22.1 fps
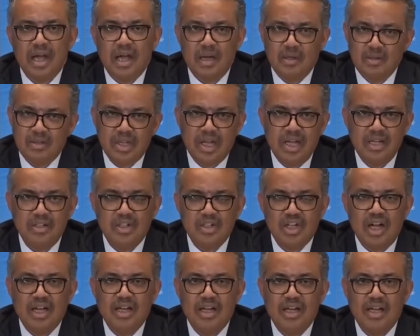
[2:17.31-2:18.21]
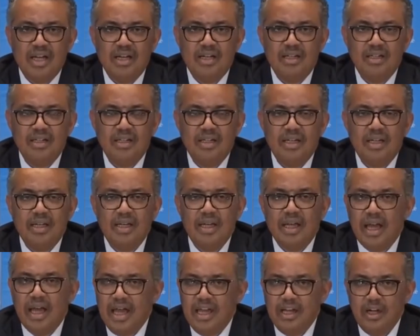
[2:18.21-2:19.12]
outside China
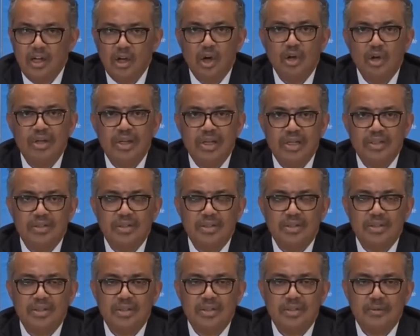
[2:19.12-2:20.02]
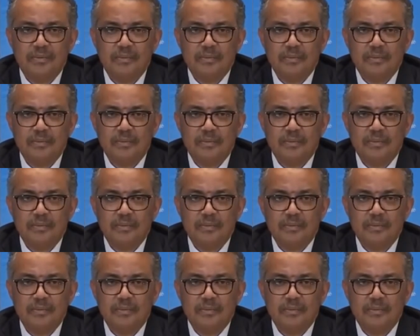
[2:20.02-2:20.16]
and no deaths.